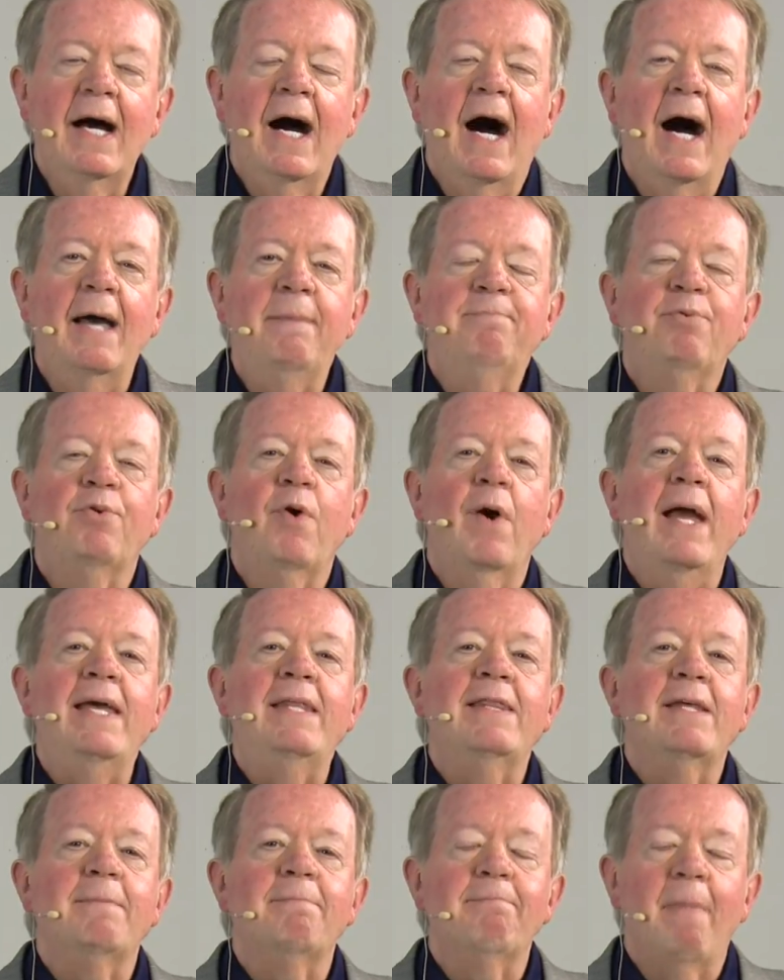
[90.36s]
I pray
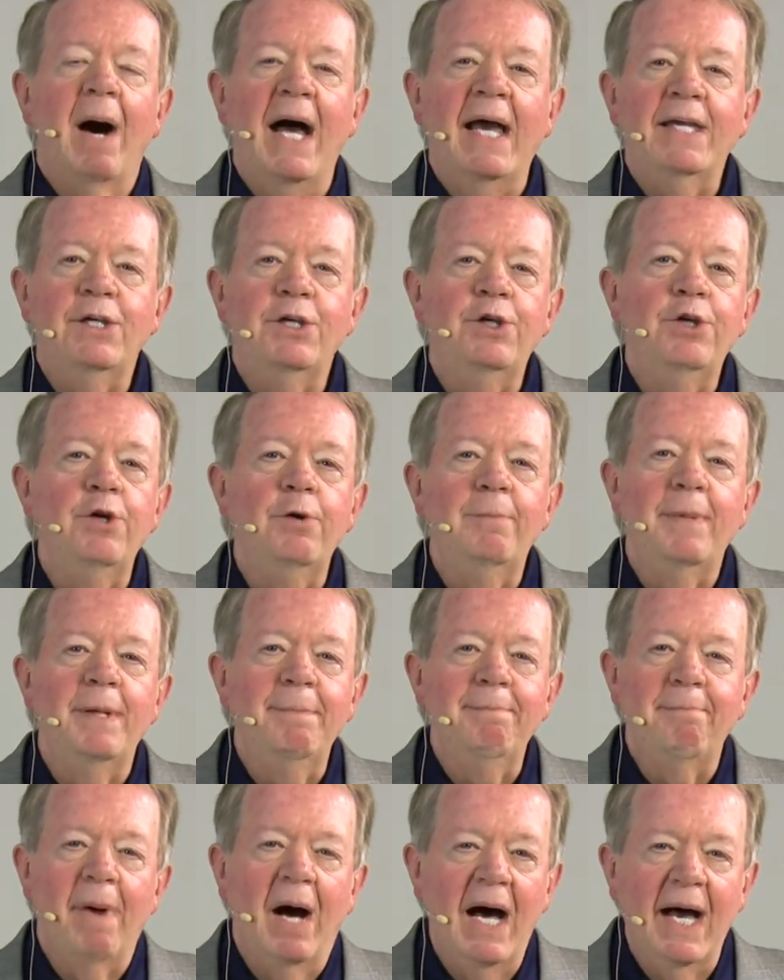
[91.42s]
that my
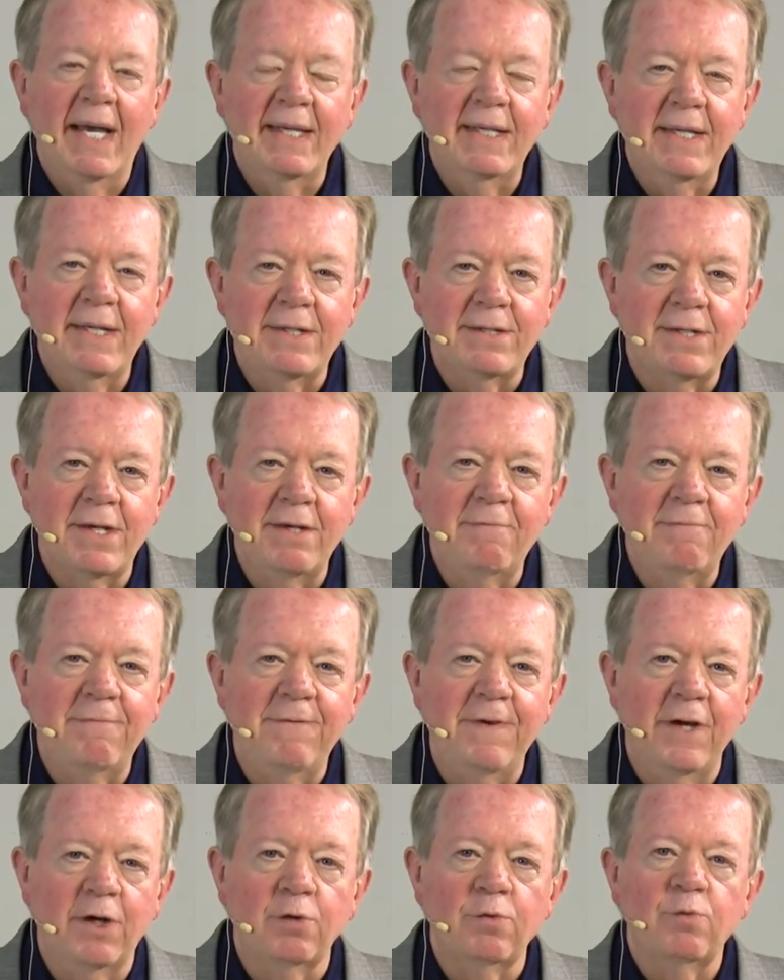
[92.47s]
human mind is
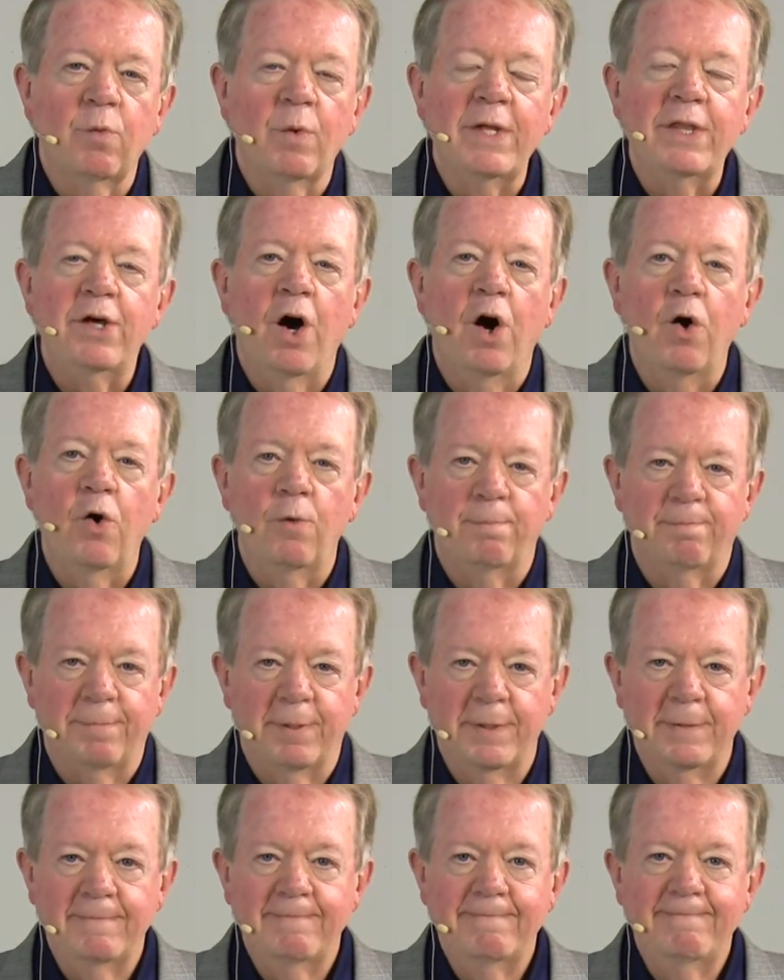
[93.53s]
infilled with hope,
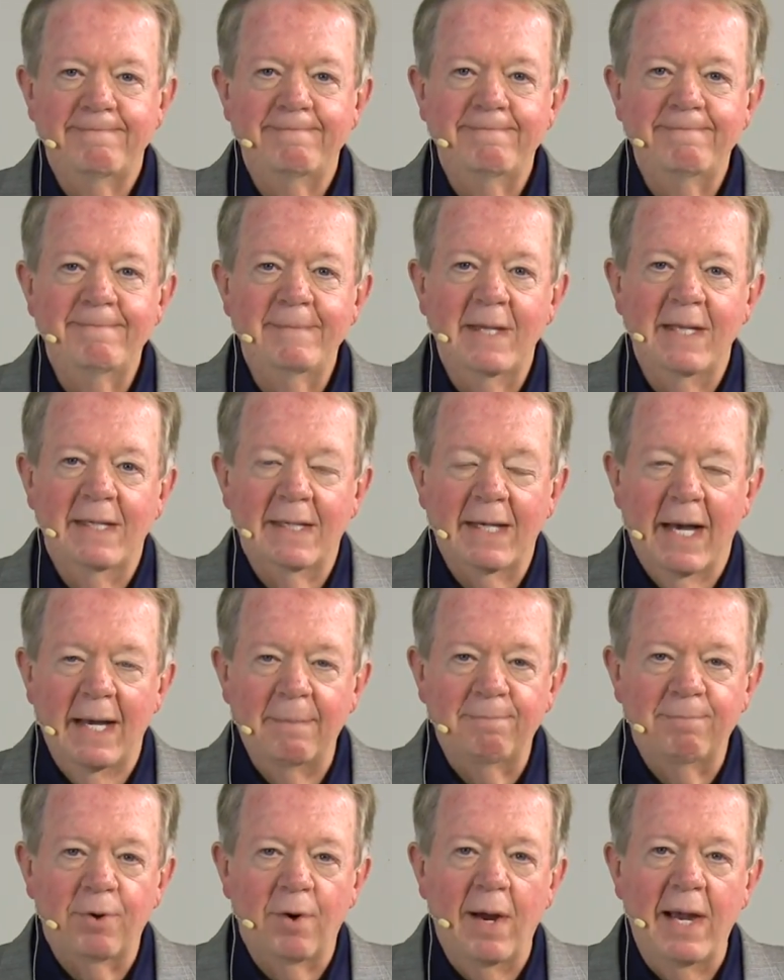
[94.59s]
and I
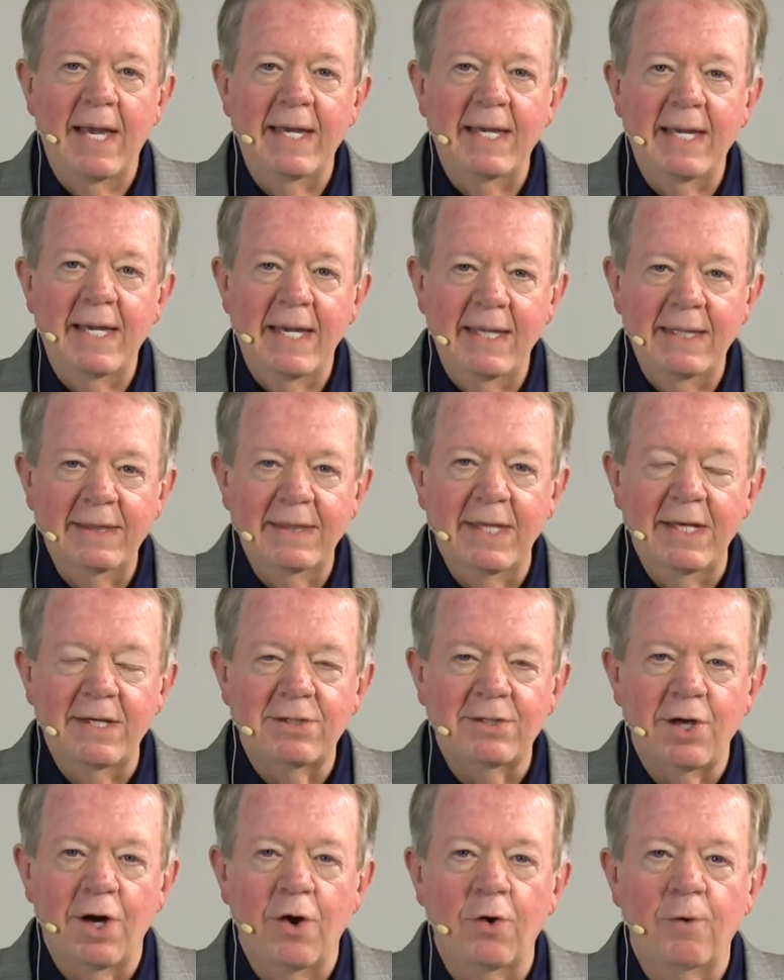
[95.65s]
pray in
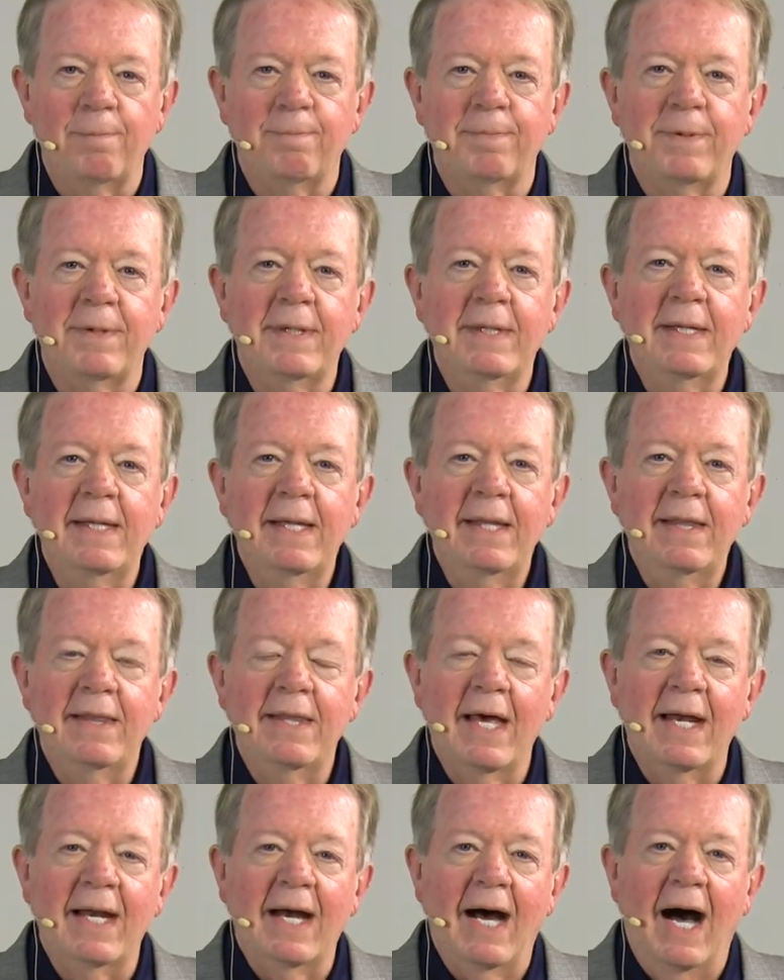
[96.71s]
this hope
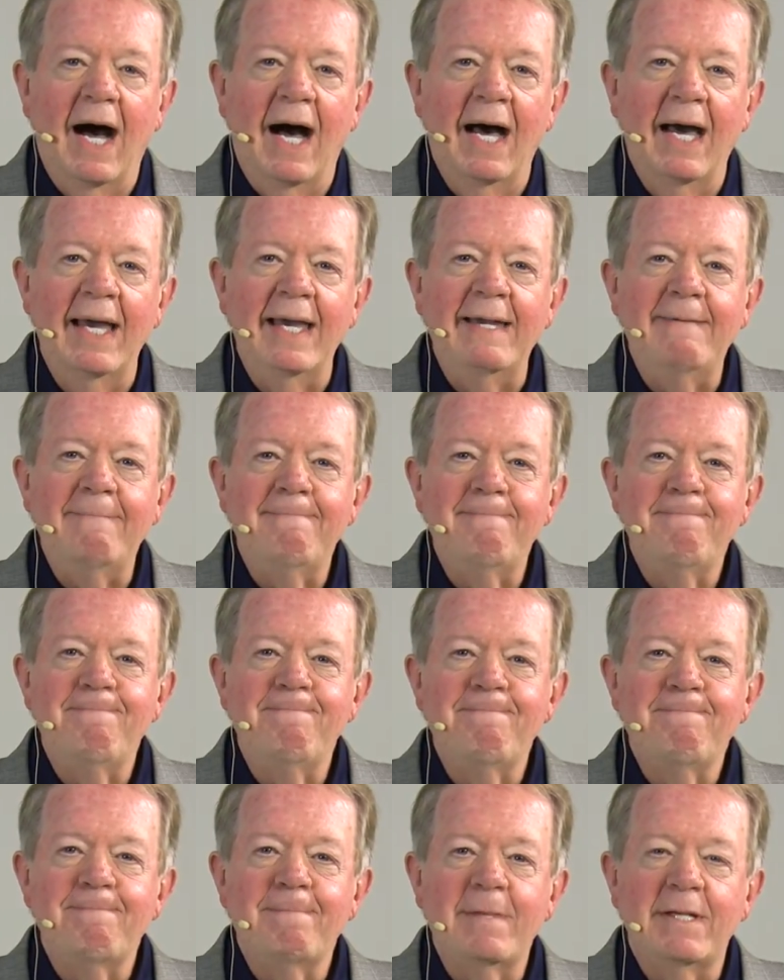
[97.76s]
that I
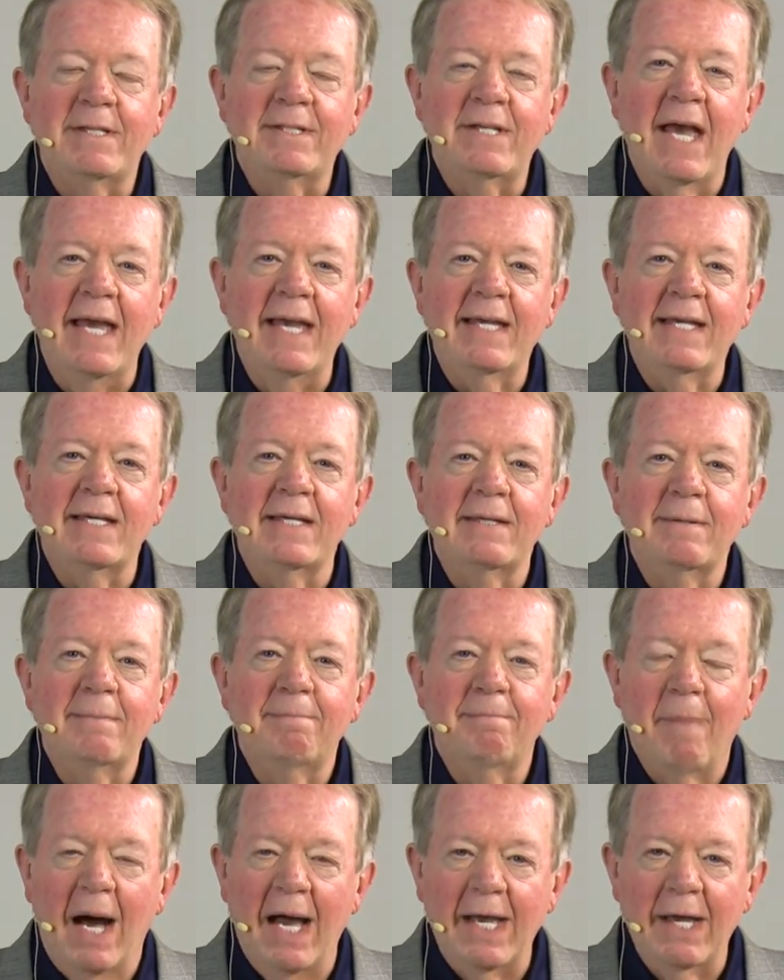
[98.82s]
take
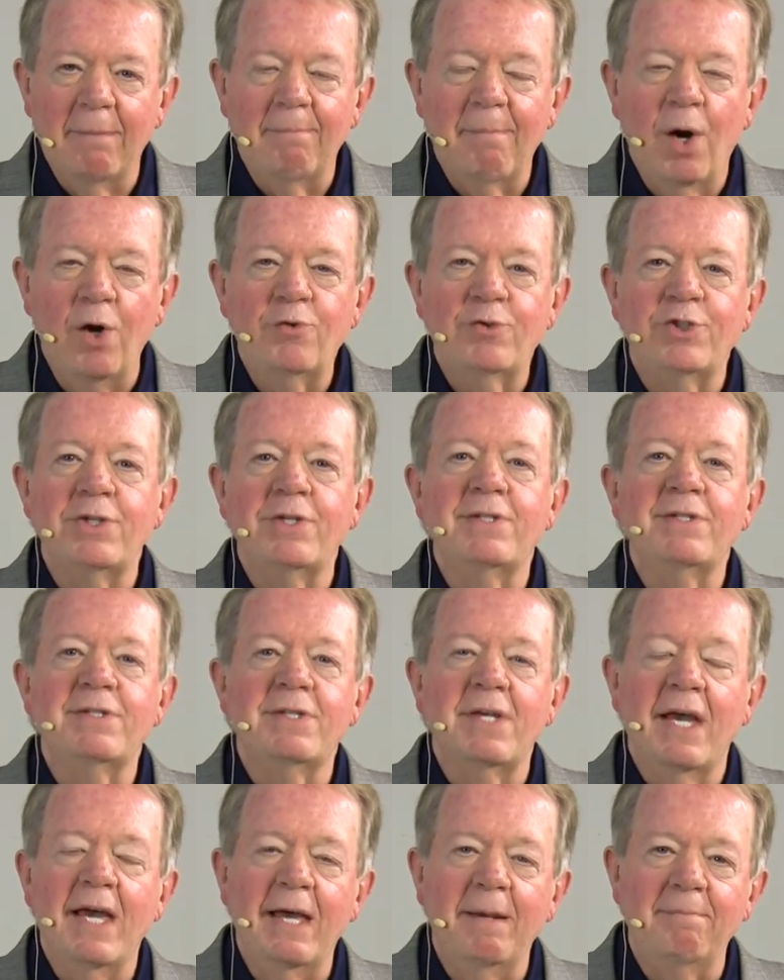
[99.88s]
my
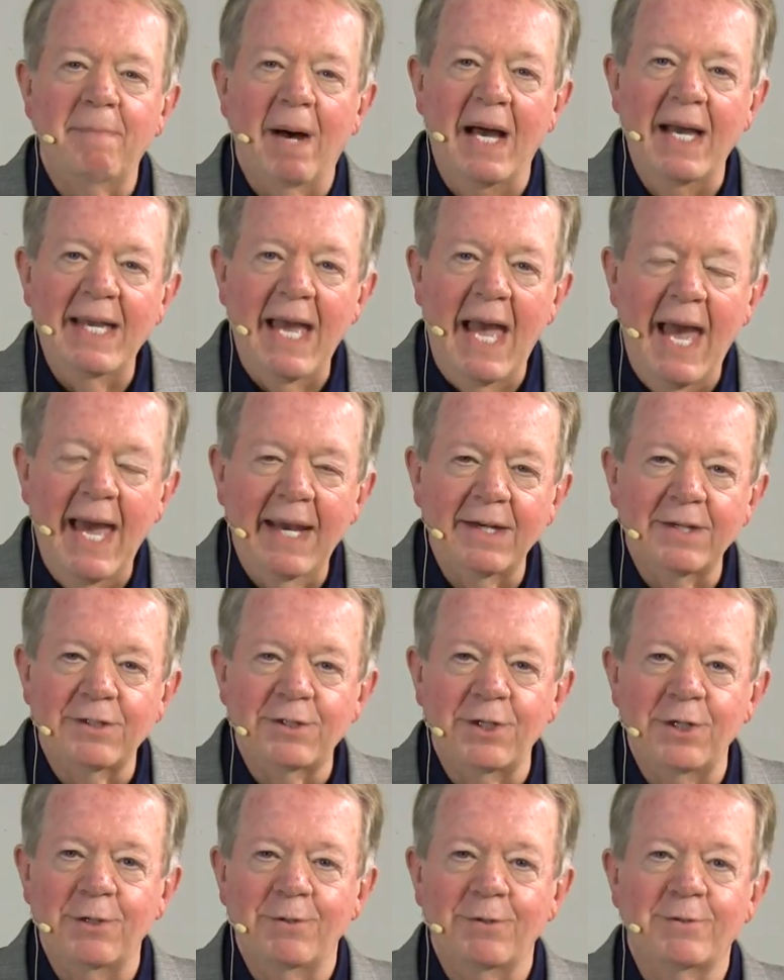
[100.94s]
emotions and my
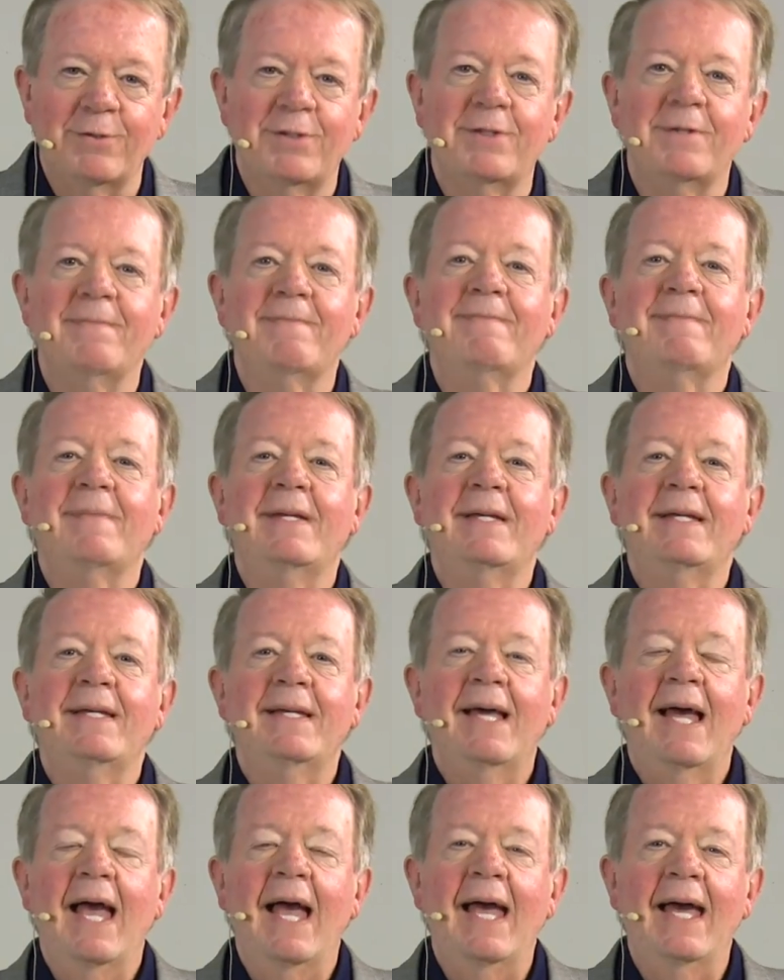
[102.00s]
attitudes,
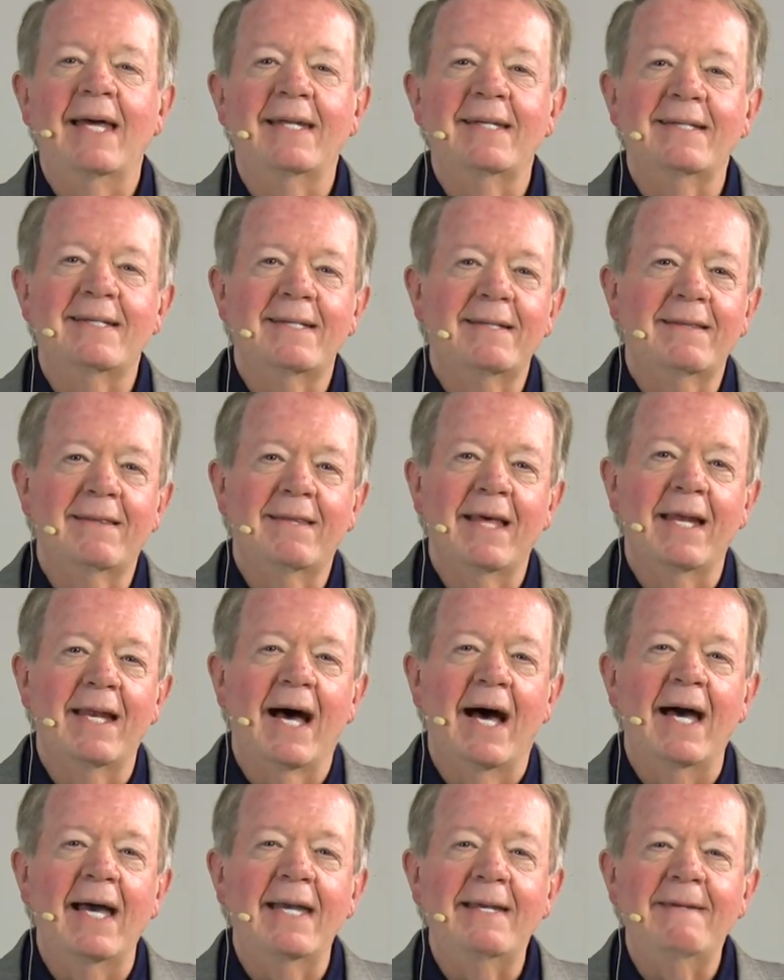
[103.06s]
and that
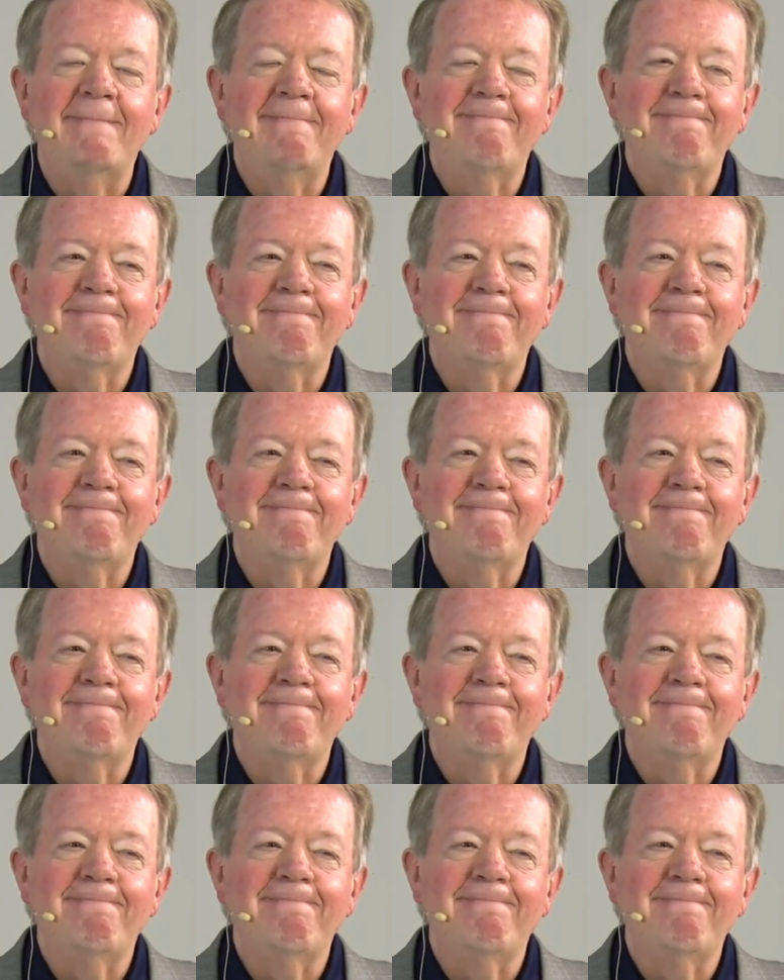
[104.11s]
I